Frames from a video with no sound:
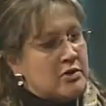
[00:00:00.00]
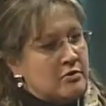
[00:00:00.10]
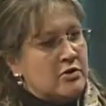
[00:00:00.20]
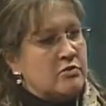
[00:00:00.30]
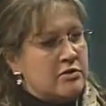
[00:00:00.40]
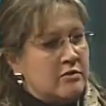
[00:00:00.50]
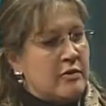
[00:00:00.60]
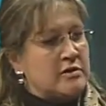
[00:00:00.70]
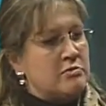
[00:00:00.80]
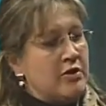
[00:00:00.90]
I work with in my
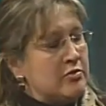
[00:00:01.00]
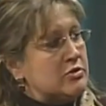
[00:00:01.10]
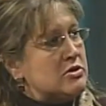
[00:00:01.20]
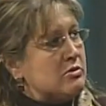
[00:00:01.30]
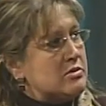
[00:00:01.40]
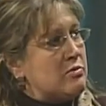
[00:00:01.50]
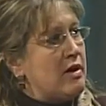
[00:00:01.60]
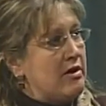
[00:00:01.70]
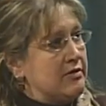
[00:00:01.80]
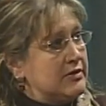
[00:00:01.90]
department do as well.